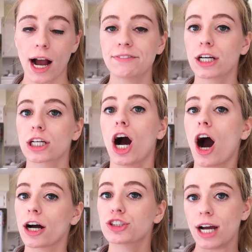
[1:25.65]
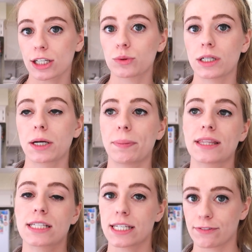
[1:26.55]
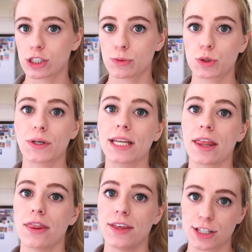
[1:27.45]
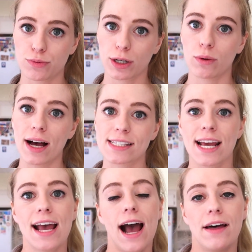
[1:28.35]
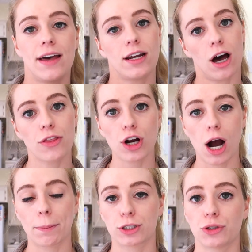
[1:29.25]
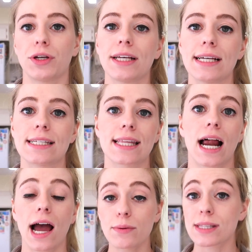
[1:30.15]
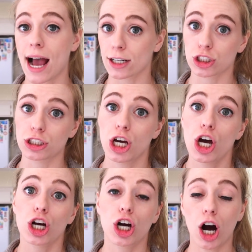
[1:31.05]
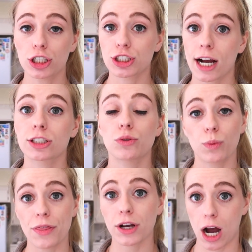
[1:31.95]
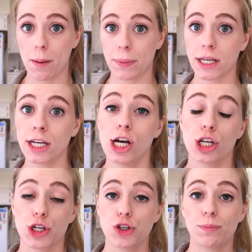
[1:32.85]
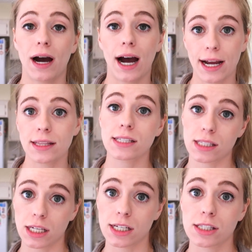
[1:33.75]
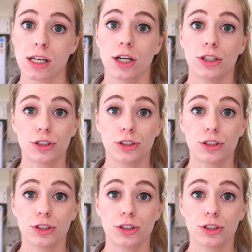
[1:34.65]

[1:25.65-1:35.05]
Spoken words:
I've done contract work, but the difference between this request and that other opportunity is that I was actually contracted with a company to do behind the scenes